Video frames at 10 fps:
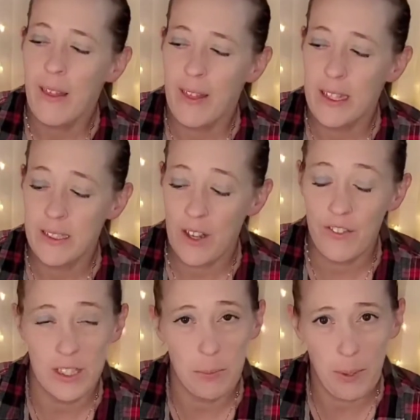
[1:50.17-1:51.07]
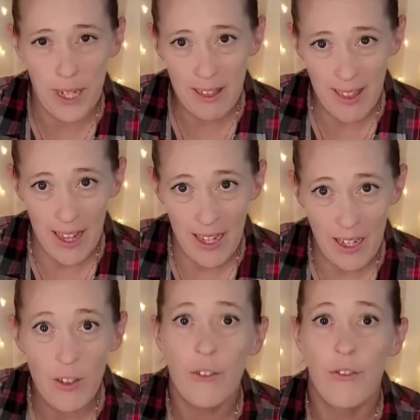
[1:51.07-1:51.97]
This stuff is pretty thin
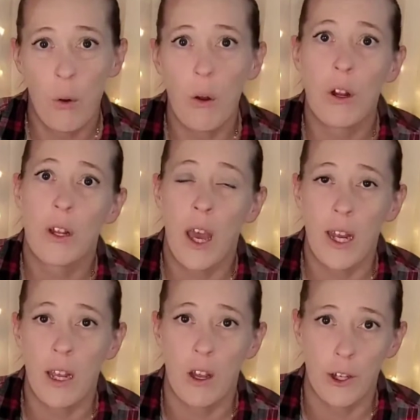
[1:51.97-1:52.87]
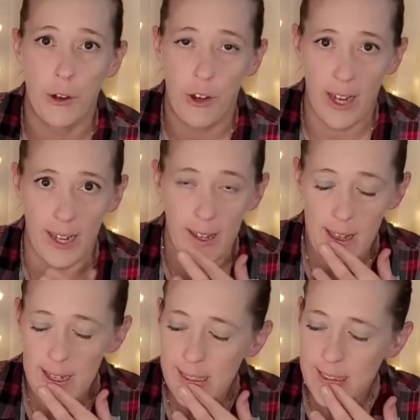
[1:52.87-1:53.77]
for cutting on your Cricut.
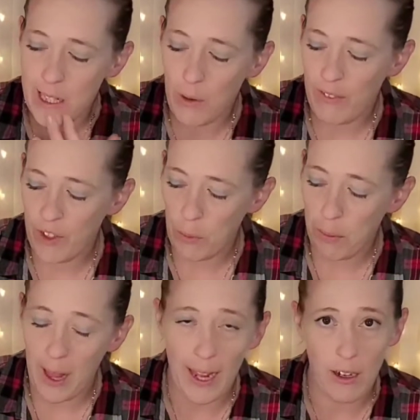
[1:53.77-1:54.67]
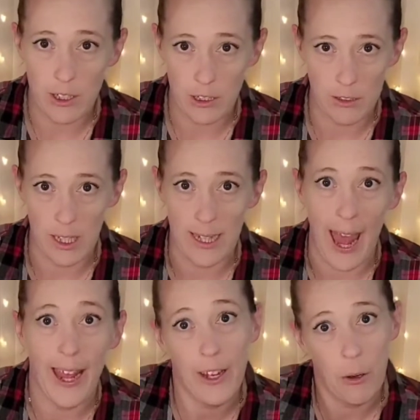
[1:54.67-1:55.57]
So if you plan on using
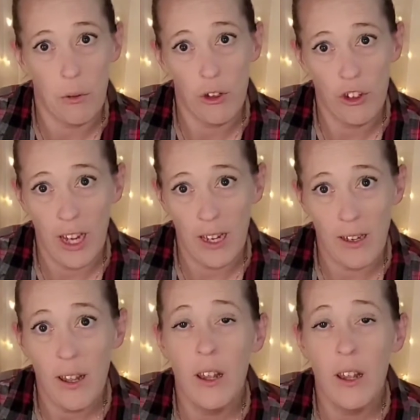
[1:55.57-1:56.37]
that in your machine,